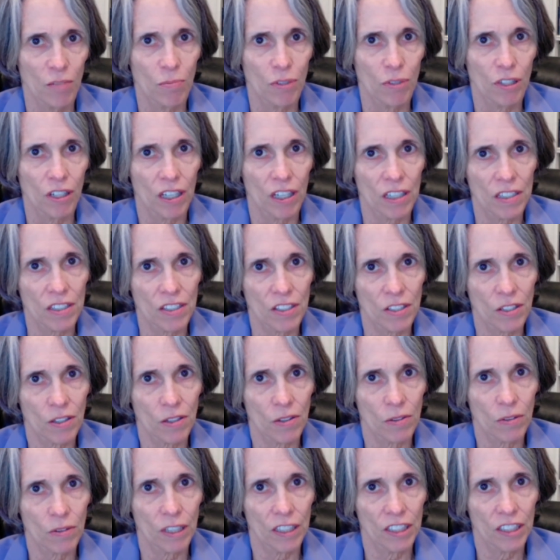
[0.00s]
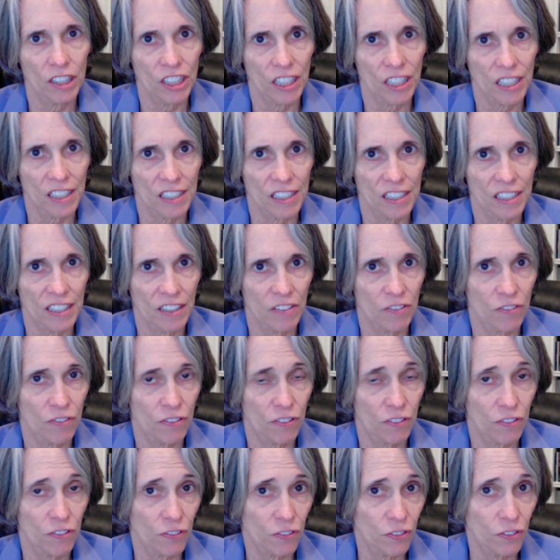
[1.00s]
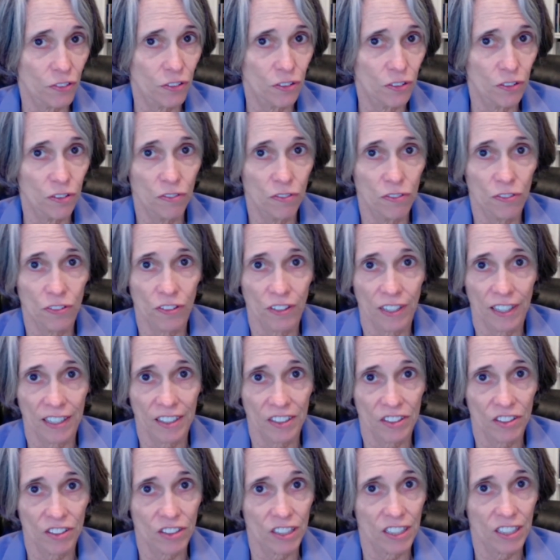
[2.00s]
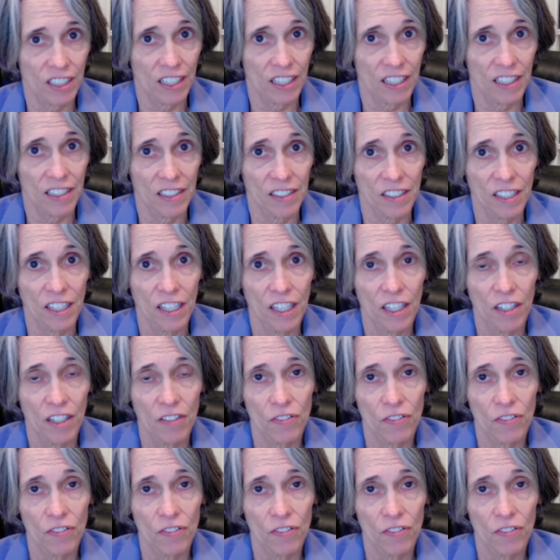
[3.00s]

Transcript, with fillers: but also adjusting for food, for exercise,